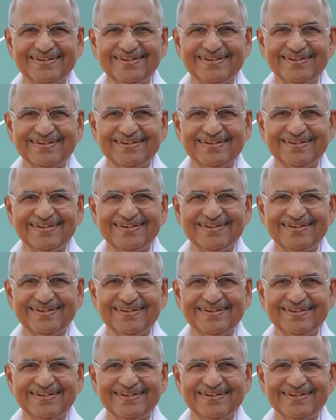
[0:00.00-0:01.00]

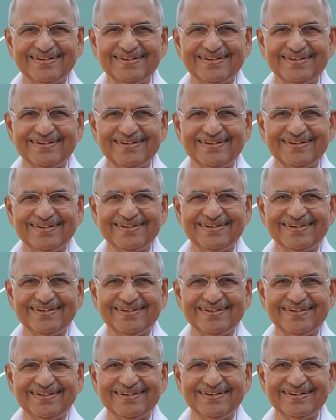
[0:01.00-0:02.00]

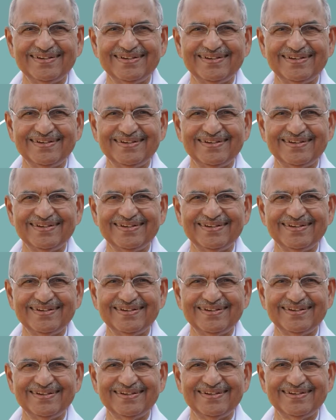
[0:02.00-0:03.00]
[no speech]